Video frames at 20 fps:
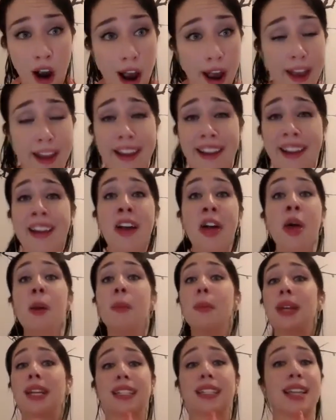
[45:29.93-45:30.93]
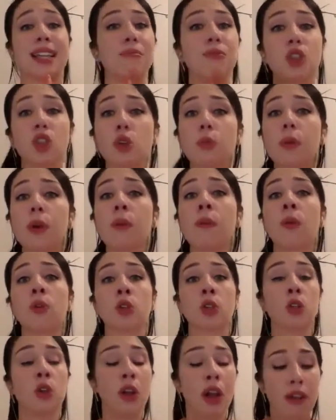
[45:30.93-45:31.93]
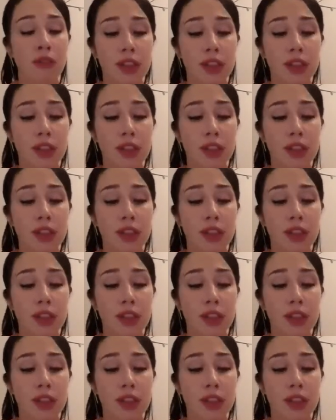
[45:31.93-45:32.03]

cry because I'm super emotional.